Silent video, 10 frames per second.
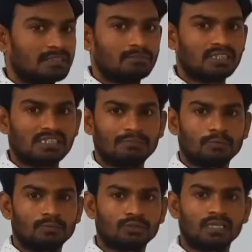inversely
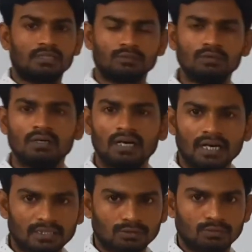proportional to
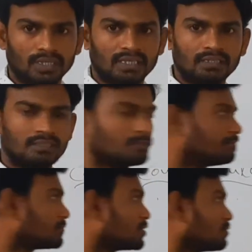R square.
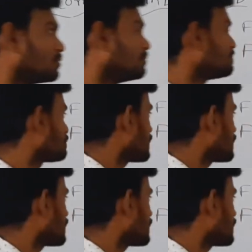So